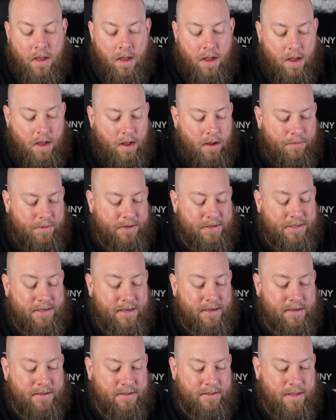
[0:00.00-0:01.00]
This
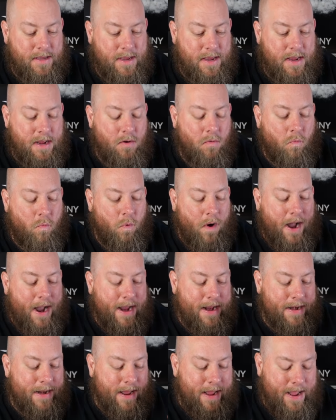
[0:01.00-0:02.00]
is the
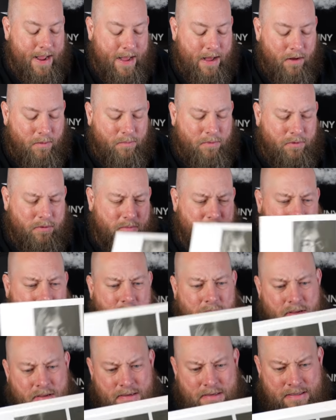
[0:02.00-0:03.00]
white album.
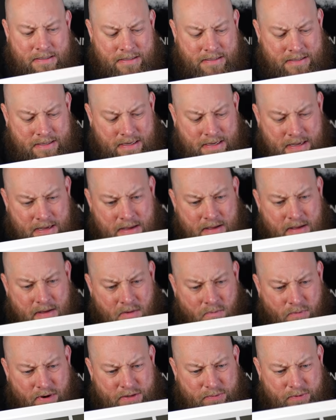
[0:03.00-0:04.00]

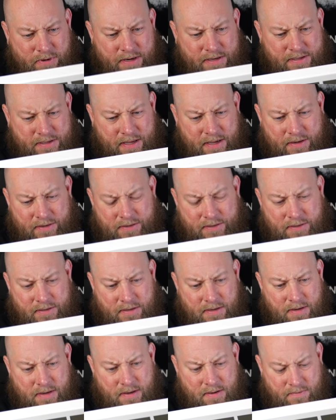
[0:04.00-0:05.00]
Which one is
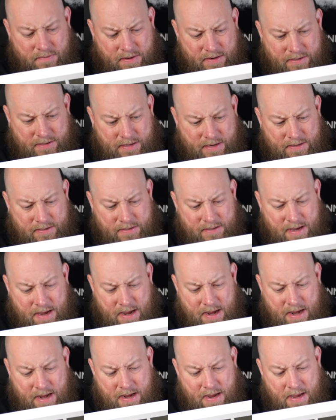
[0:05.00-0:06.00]
this? This is
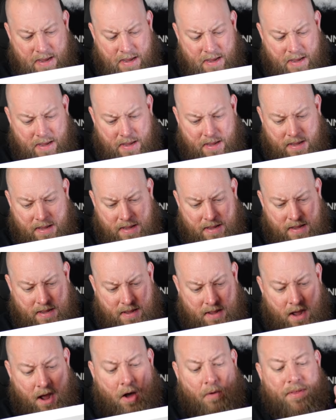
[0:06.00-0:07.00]
the
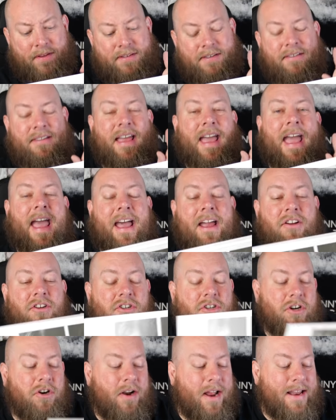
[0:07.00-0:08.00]

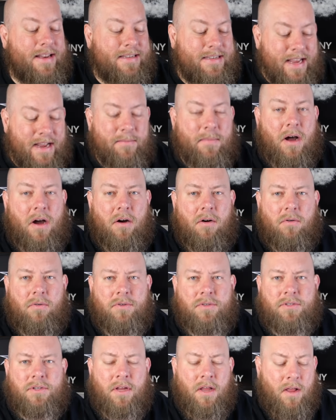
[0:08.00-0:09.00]
Escher
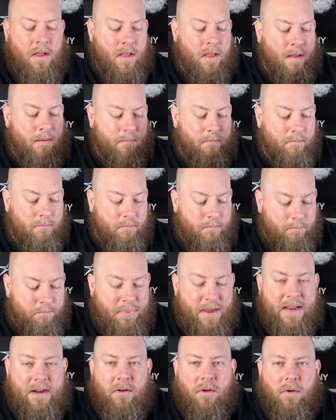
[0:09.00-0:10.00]
Demos
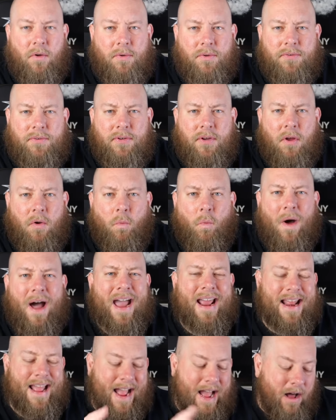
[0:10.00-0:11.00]
Beatles
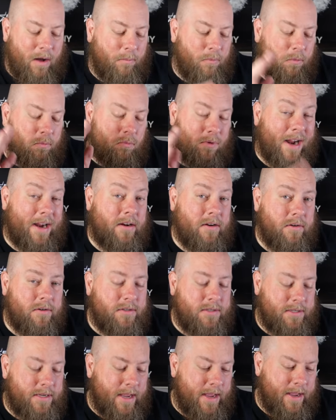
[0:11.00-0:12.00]
white album record
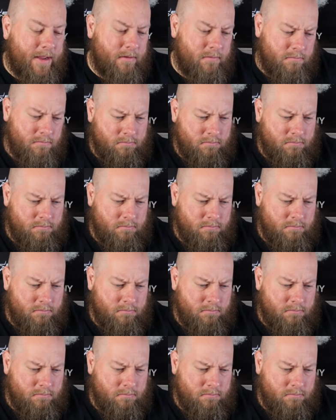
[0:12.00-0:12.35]
set.